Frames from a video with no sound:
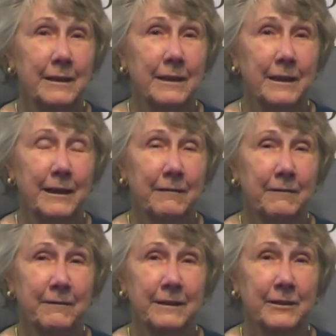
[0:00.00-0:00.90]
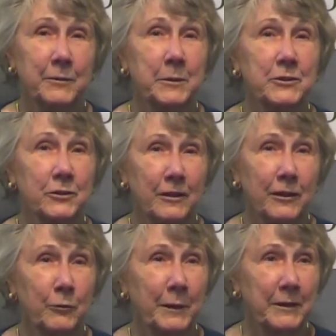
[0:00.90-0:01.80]
have commercial
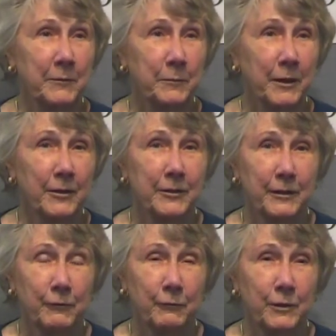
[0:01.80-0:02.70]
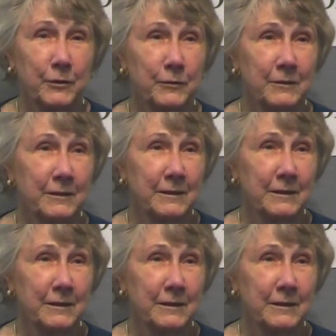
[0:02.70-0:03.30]
all the way to Embarcadero Road.